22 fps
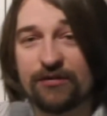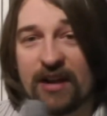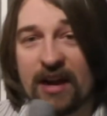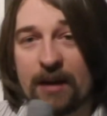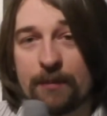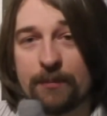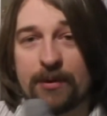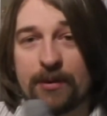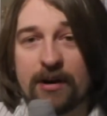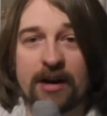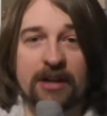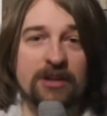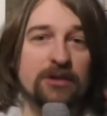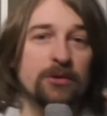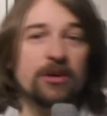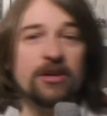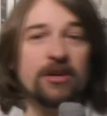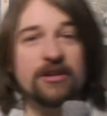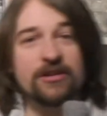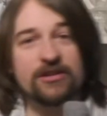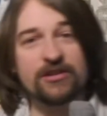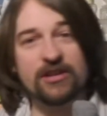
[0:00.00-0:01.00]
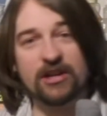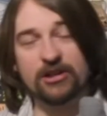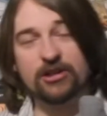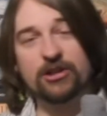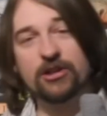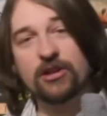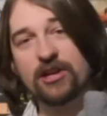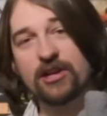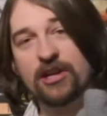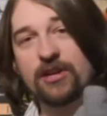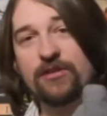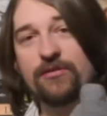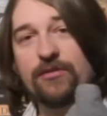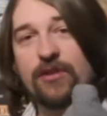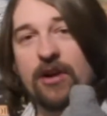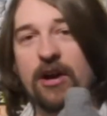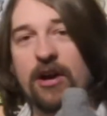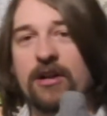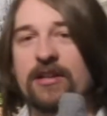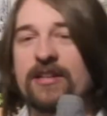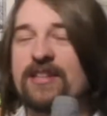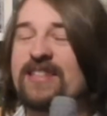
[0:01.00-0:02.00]
vampire, you can essentially
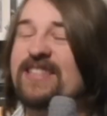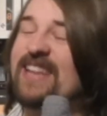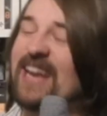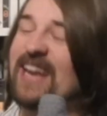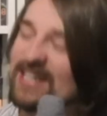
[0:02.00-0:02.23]
convert.